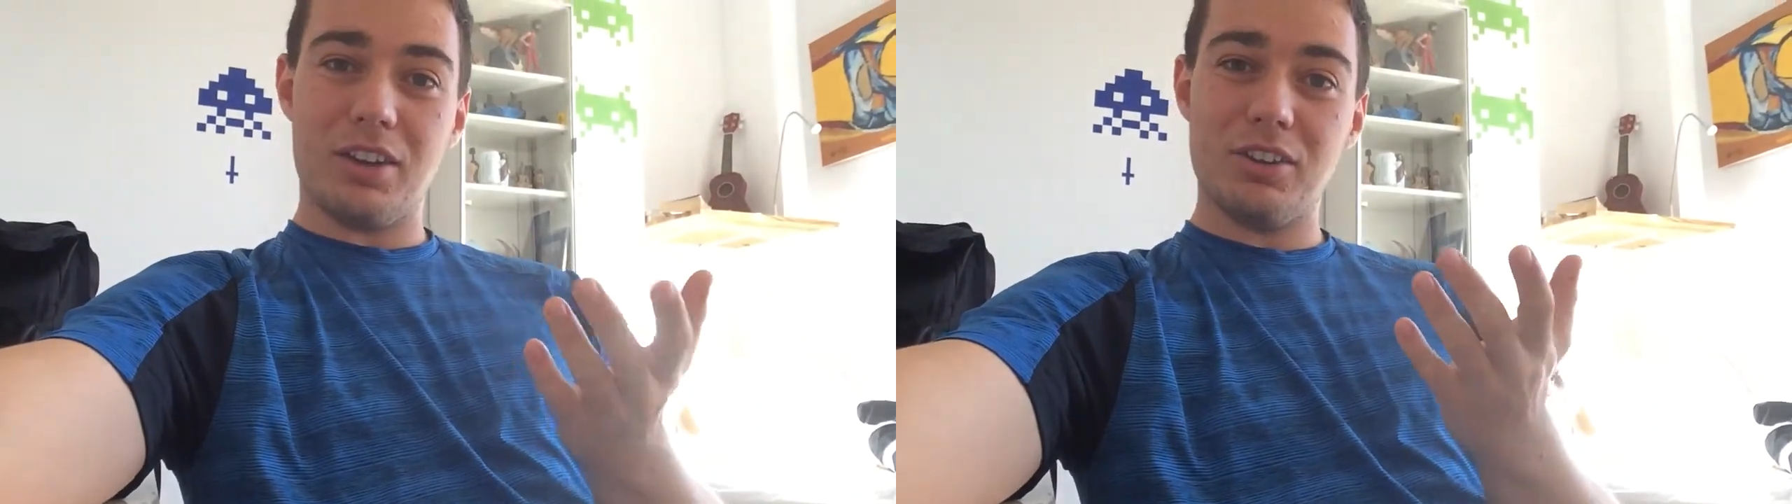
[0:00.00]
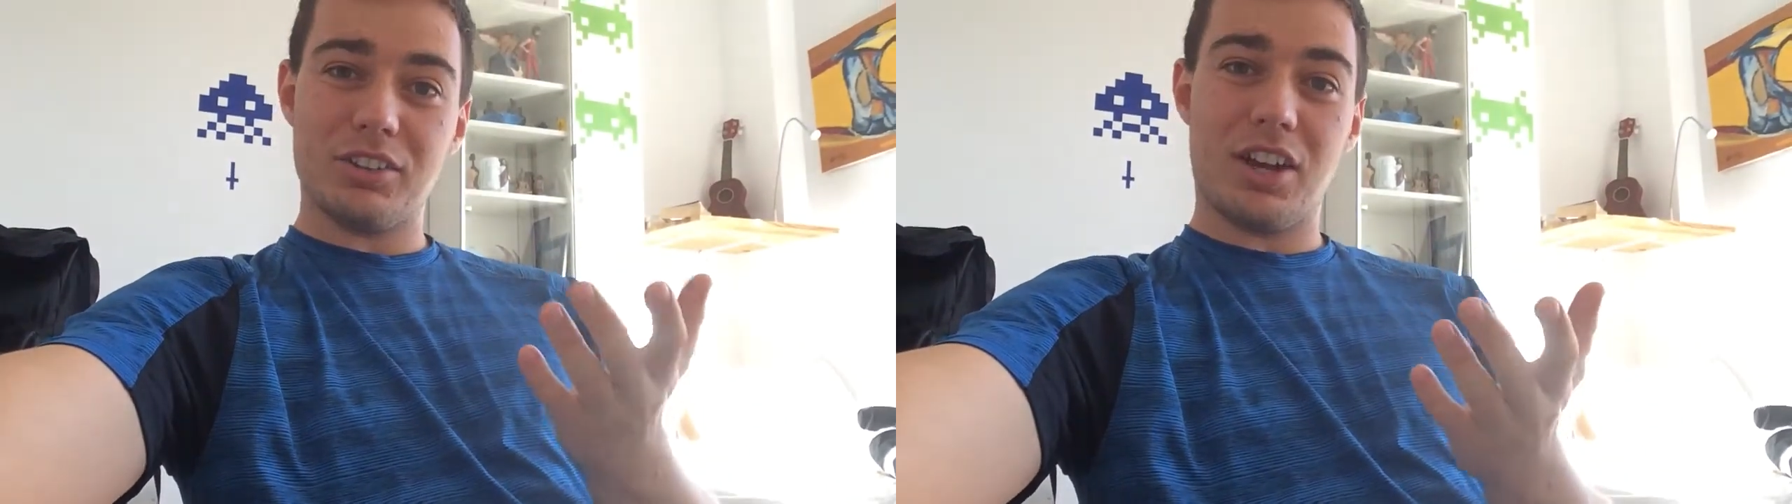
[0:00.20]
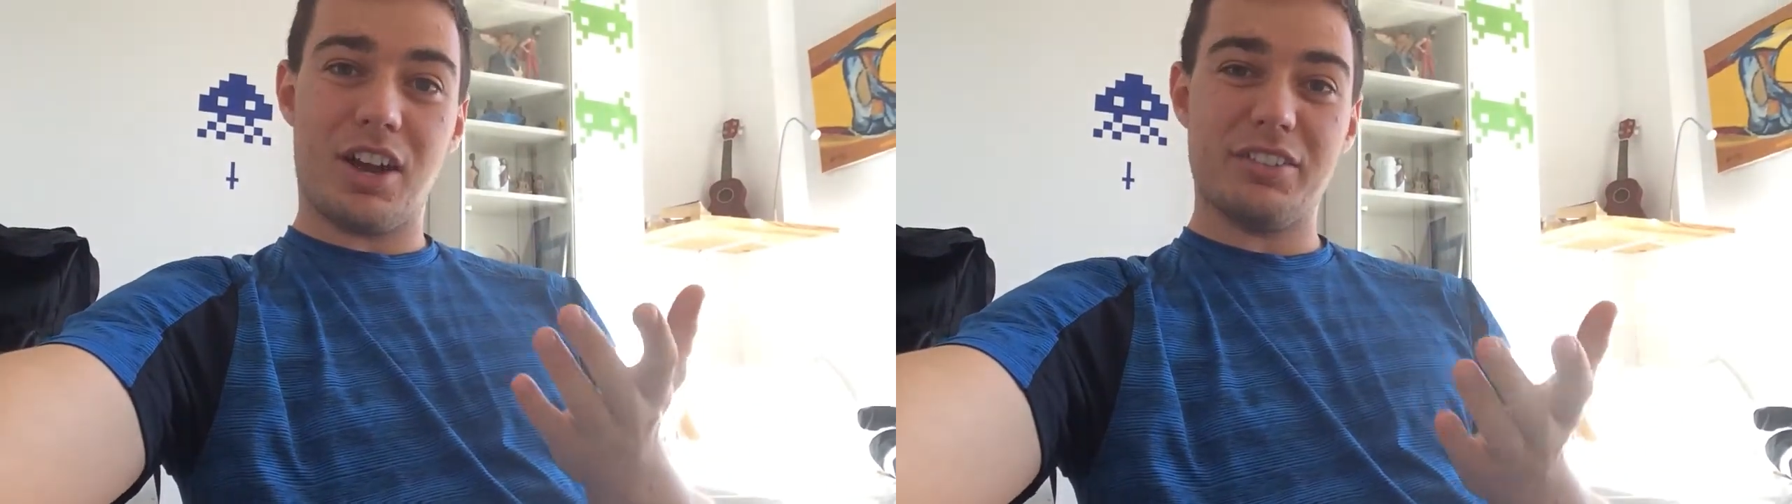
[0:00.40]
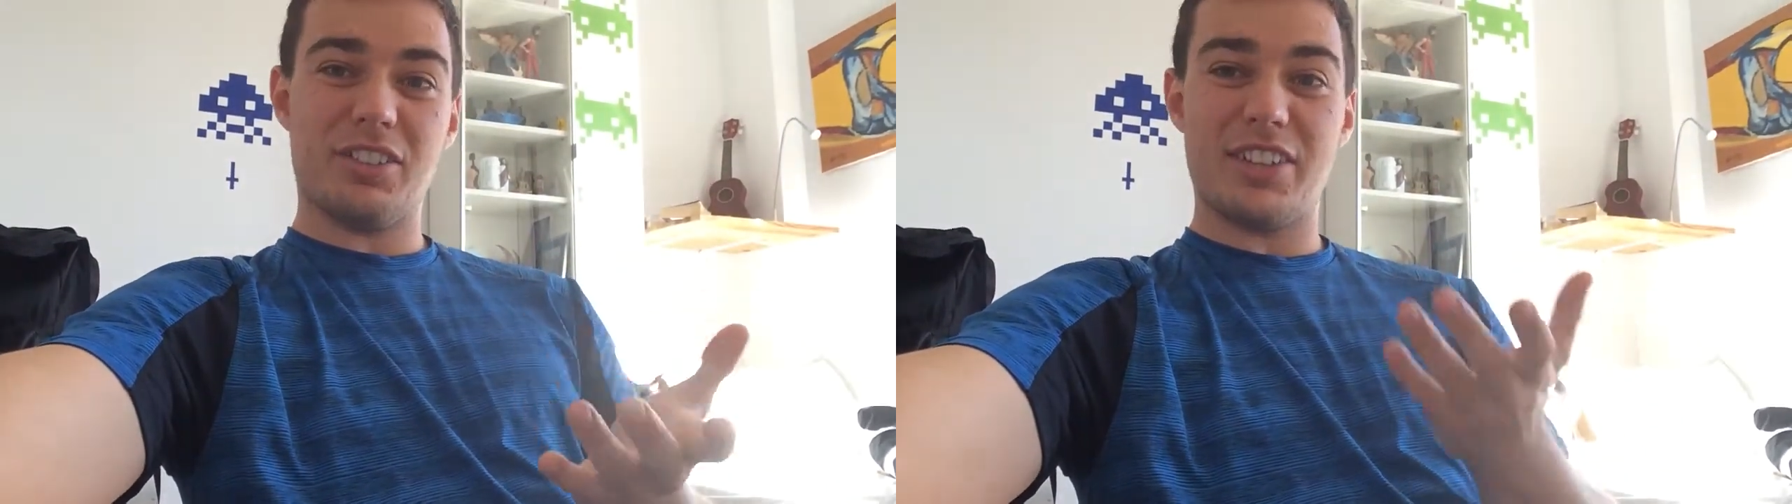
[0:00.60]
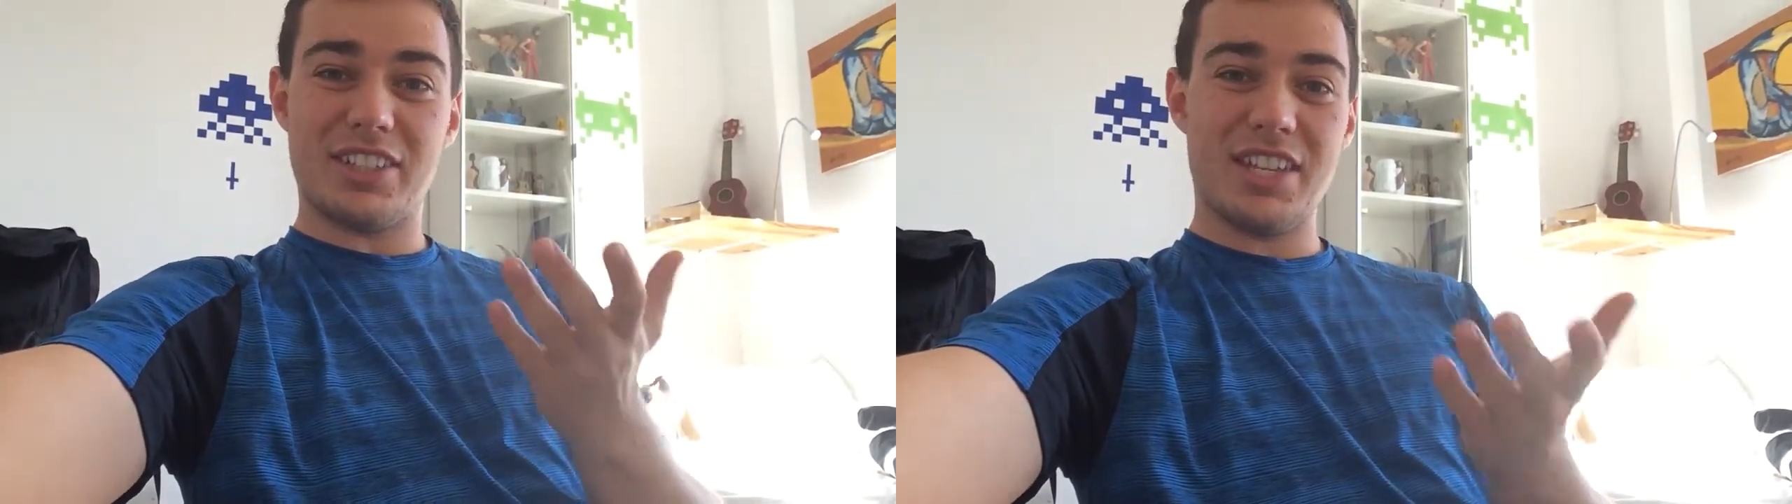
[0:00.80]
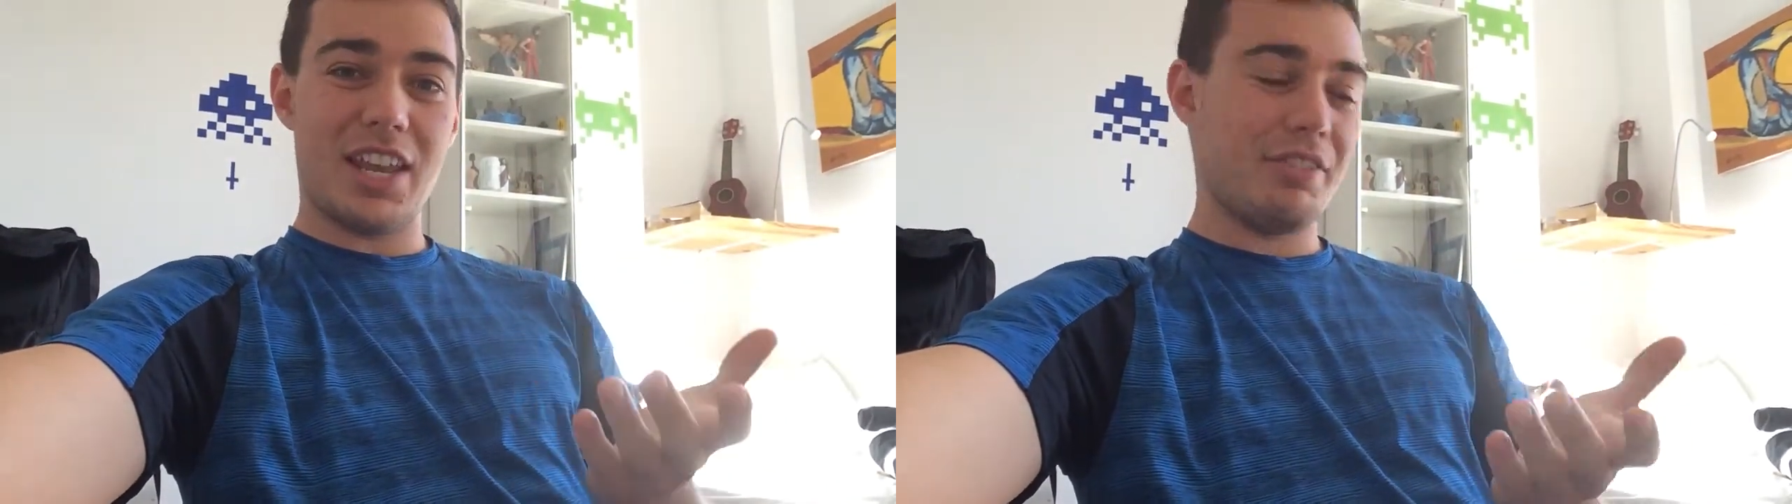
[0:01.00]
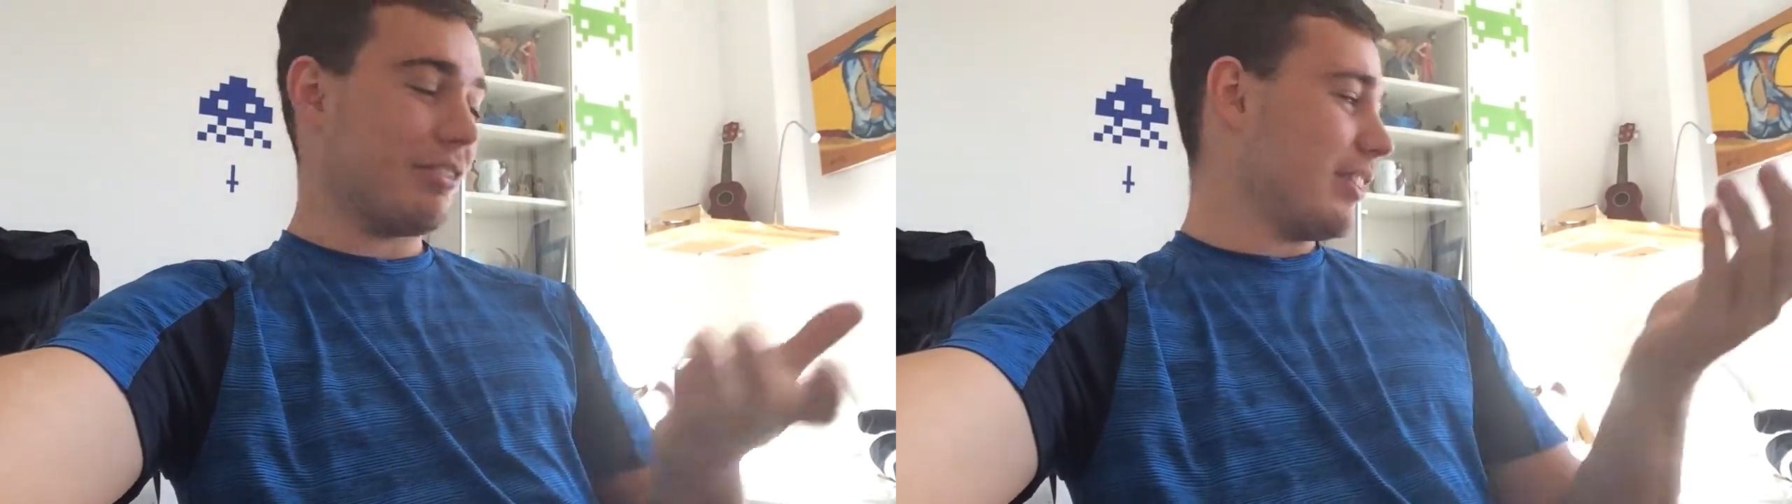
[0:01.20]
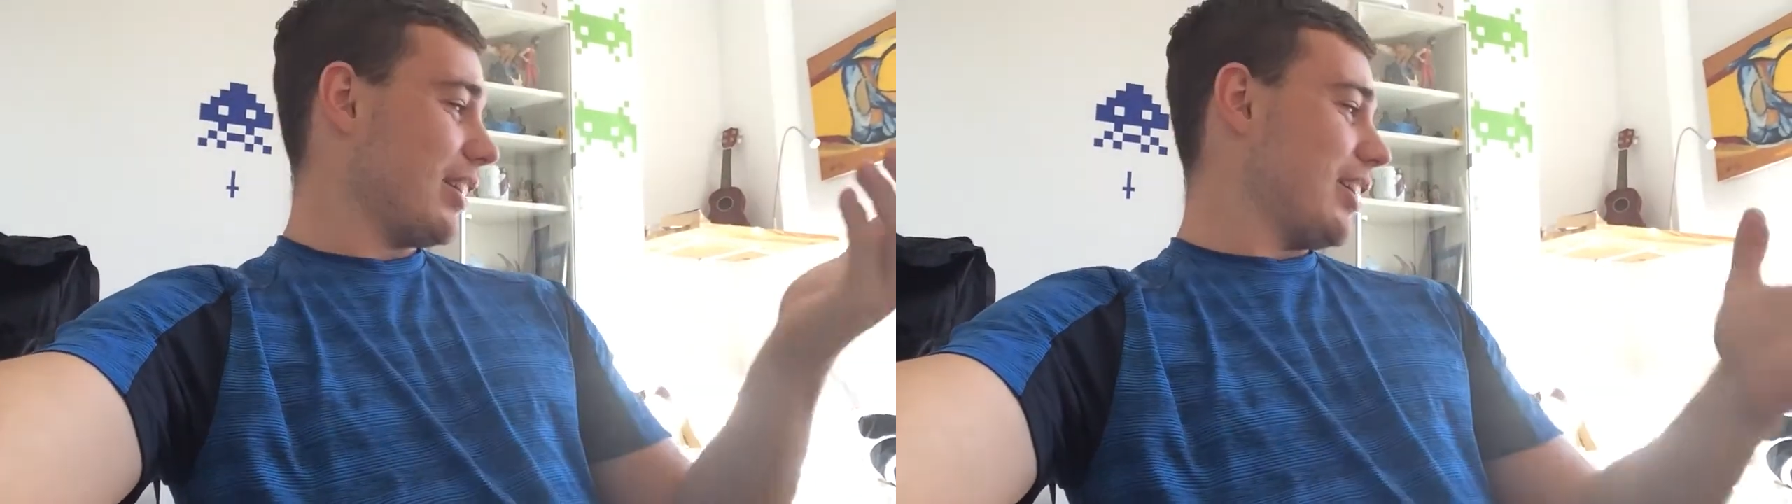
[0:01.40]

looked after and safe.